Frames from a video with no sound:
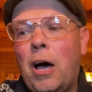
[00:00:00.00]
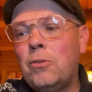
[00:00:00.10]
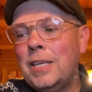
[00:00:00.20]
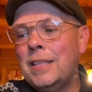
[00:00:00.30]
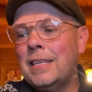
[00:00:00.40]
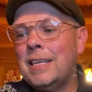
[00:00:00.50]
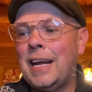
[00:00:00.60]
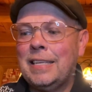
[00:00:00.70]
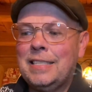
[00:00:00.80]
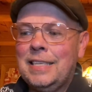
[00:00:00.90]
only thing that
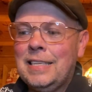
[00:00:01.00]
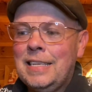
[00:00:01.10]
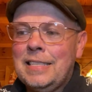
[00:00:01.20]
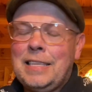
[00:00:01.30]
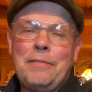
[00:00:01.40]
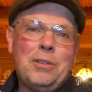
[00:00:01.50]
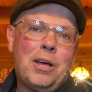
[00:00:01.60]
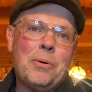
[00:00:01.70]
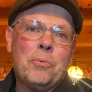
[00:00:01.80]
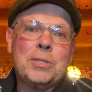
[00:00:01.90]
I didn't get at
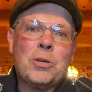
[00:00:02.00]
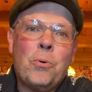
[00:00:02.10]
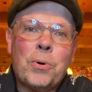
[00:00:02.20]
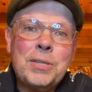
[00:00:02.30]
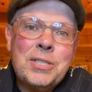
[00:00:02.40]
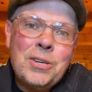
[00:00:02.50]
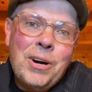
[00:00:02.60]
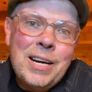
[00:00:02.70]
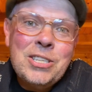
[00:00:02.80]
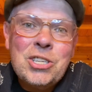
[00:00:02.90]
Save-A-Lot was
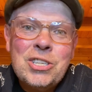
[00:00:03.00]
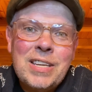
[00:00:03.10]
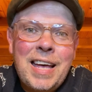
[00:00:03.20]
cornstarch.